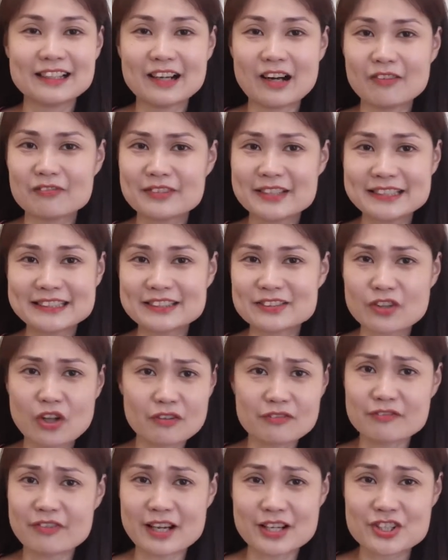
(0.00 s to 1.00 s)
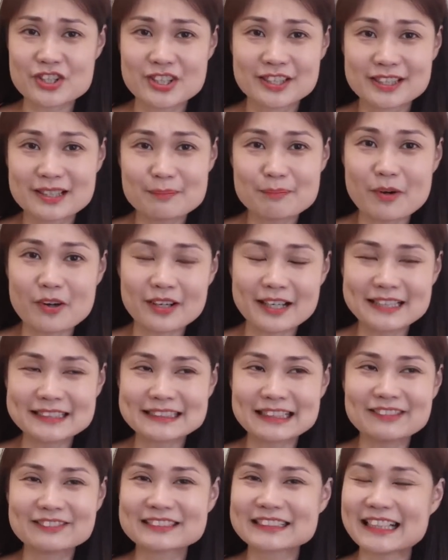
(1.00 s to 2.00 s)
of these non-functional
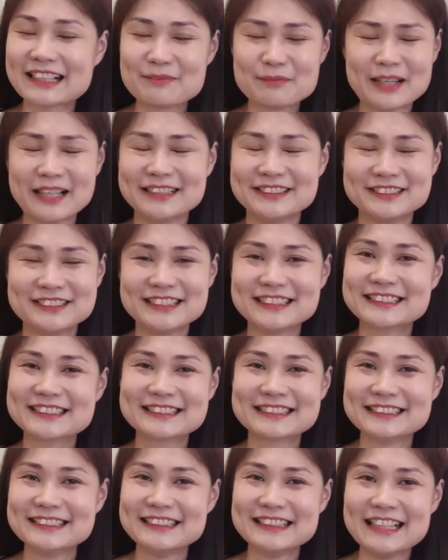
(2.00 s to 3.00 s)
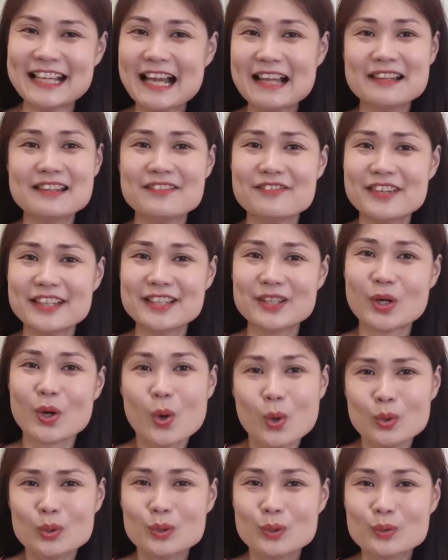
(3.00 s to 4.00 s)
pockets outside, but it just elevate the
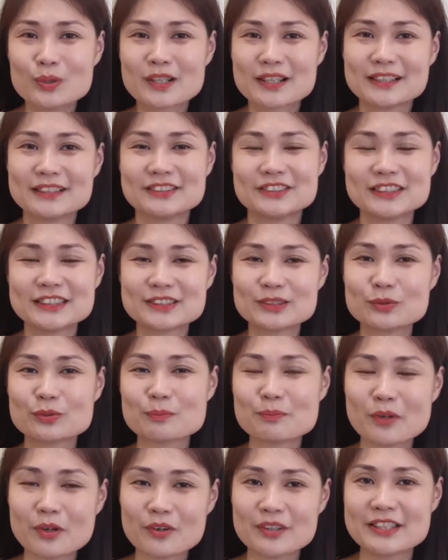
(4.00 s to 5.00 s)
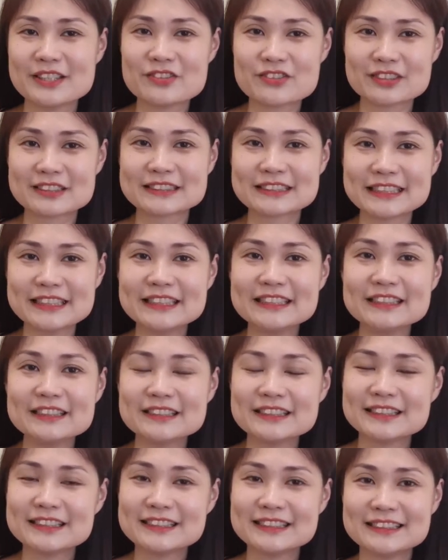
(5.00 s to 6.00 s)
whole look, just look more interesting.
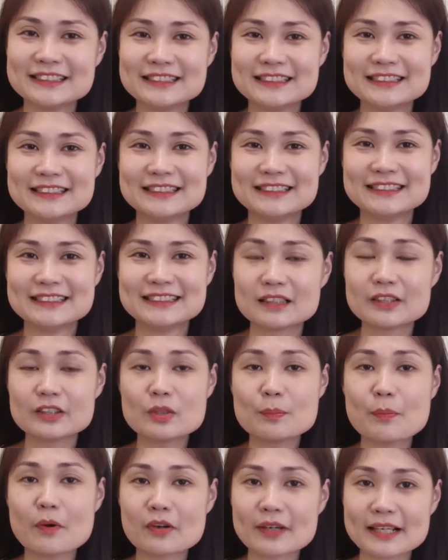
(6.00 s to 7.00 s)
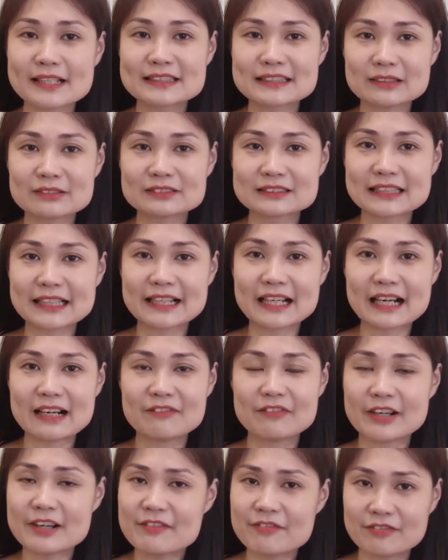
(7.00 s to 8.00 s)
The little pockets outside are
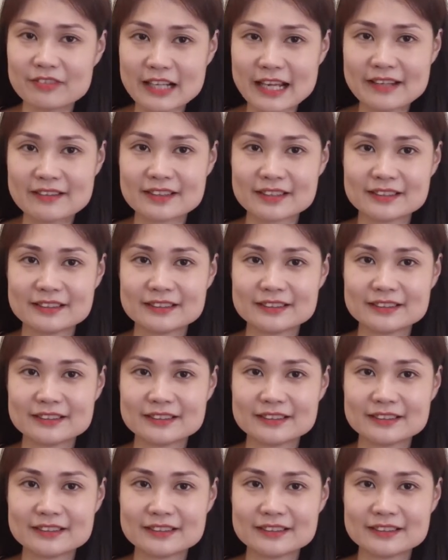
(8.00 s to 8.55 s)
very flat